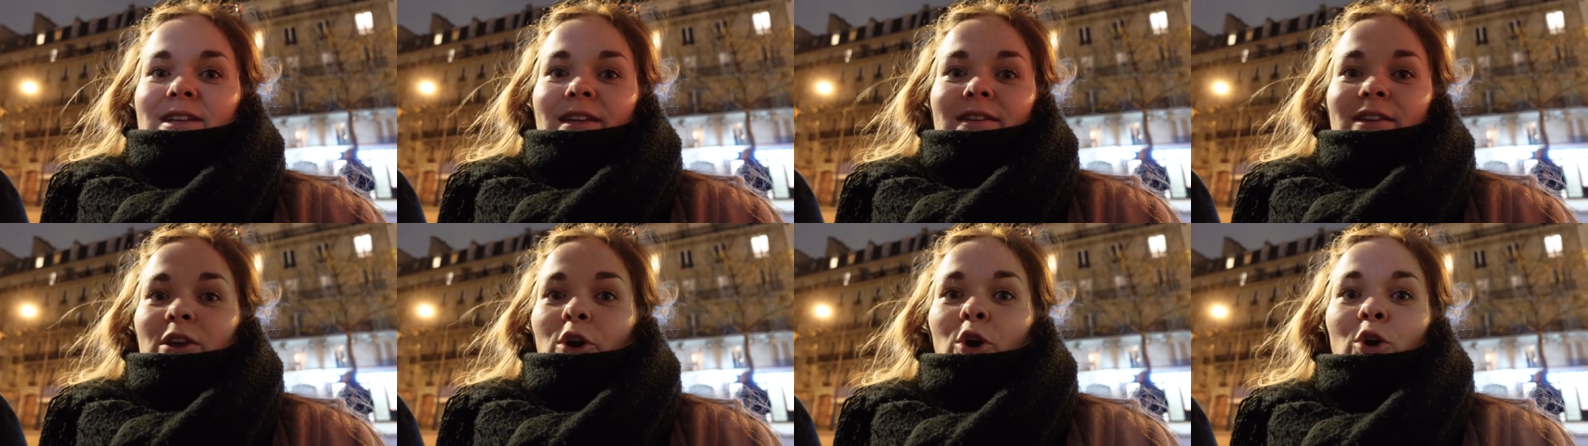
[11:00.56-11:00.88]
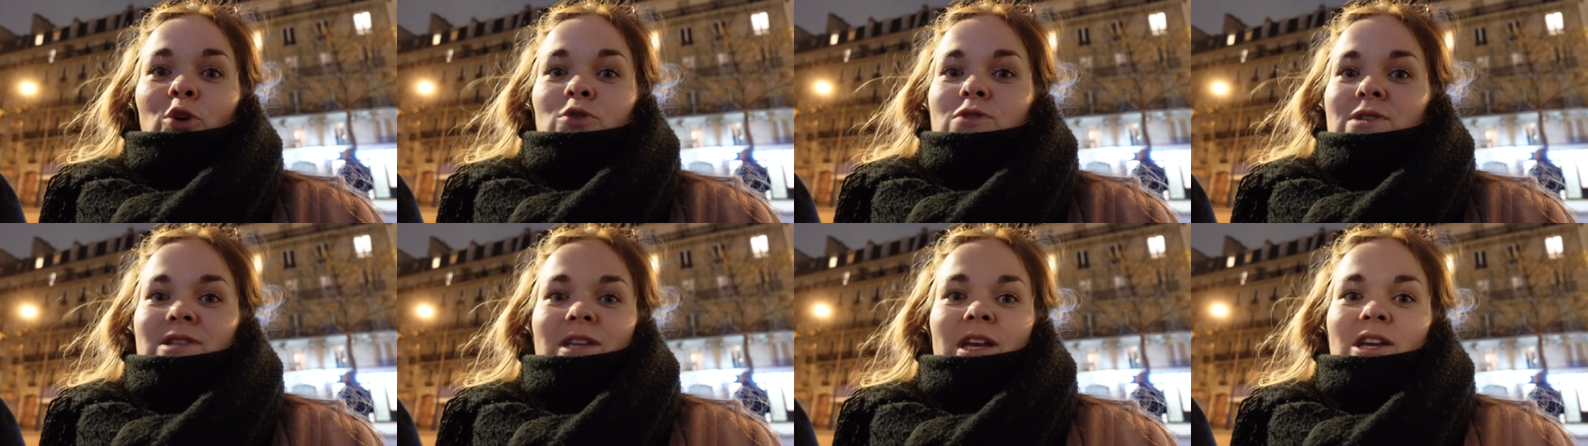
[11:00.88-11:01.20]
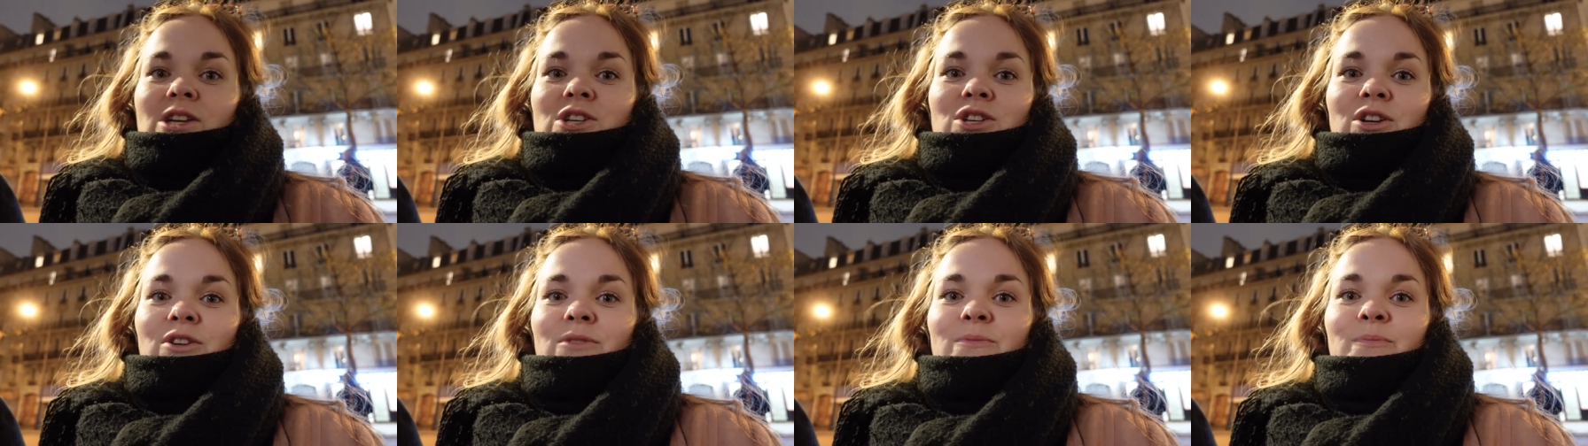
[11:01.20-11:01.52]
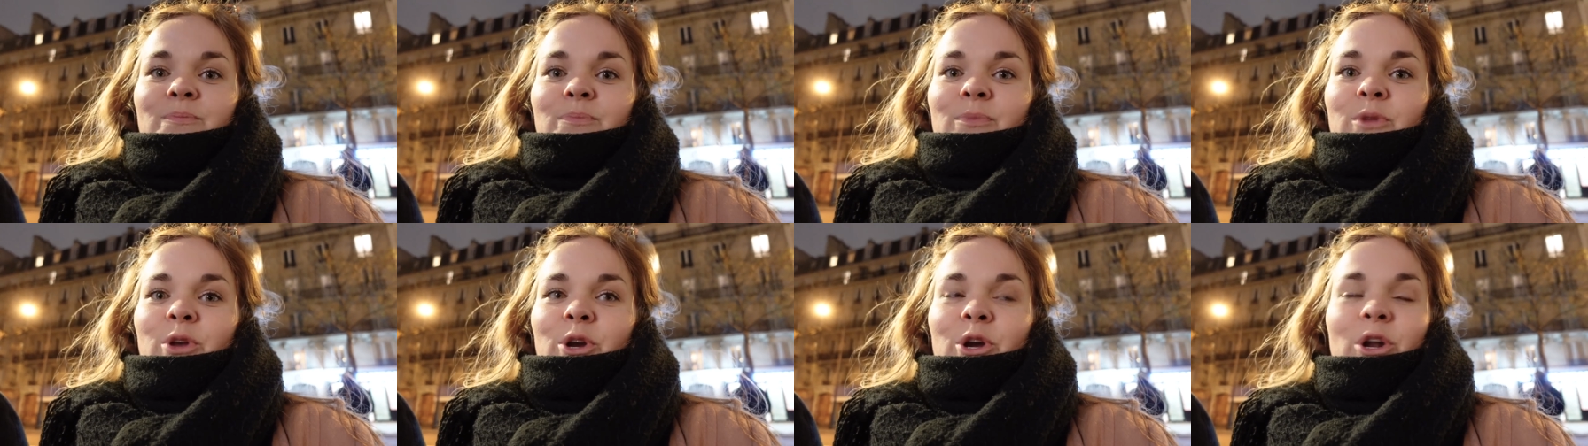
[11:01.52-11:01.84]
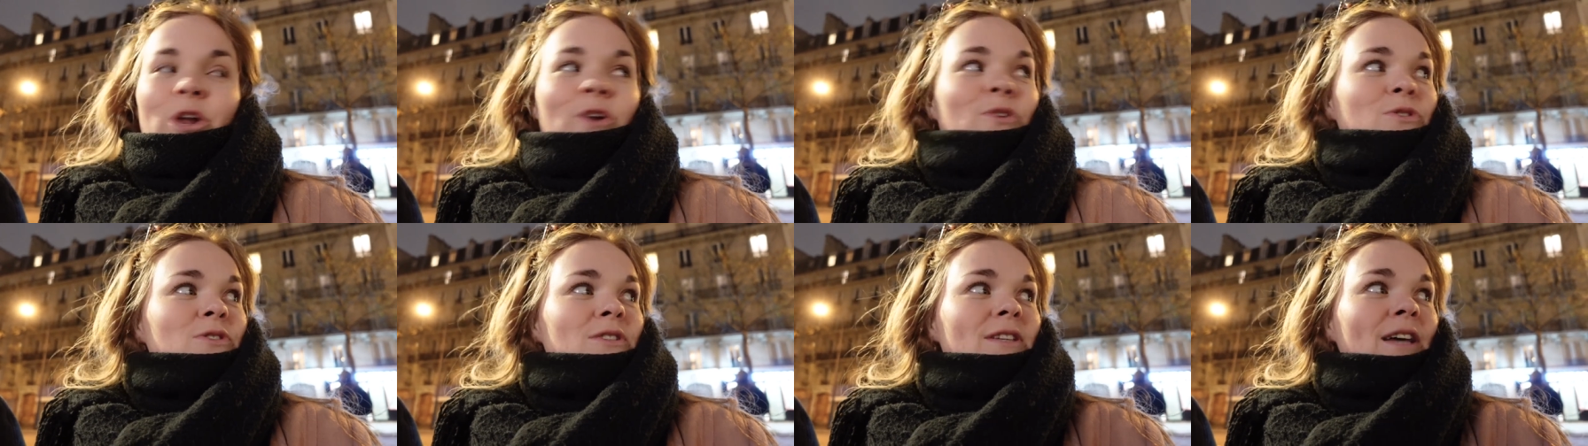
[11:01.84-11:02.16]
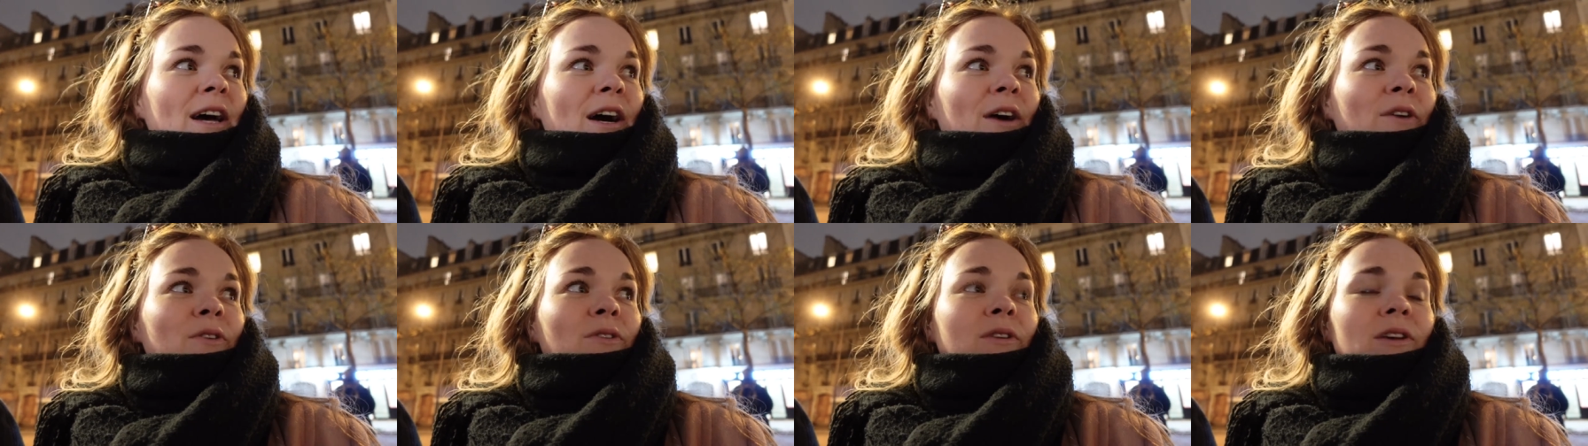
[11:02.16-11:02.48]
that the whole station closed
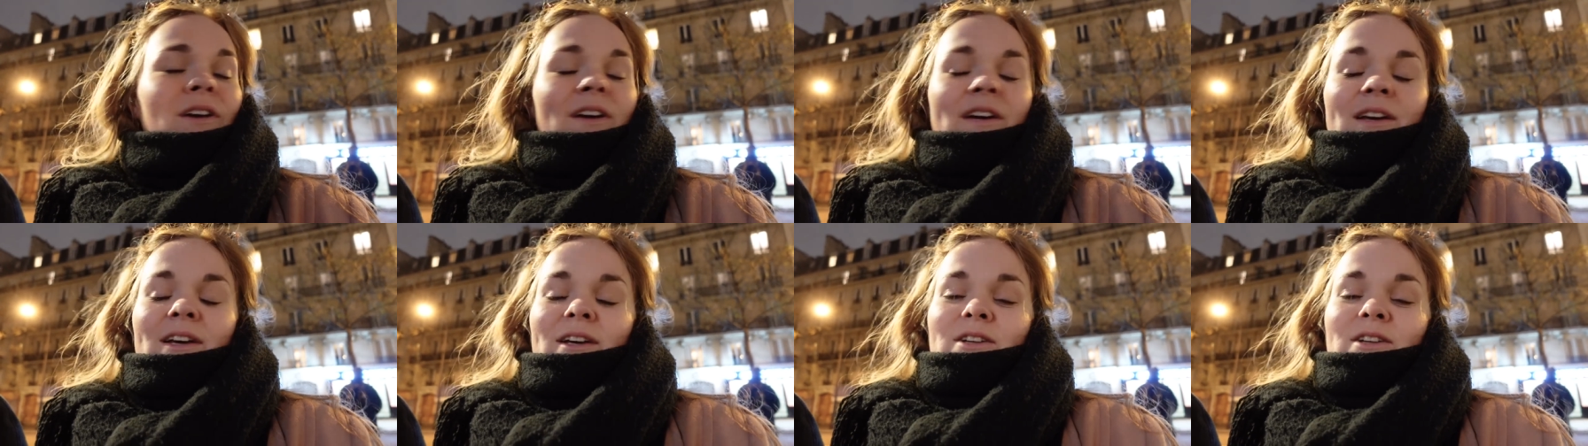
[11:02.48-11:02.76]
down.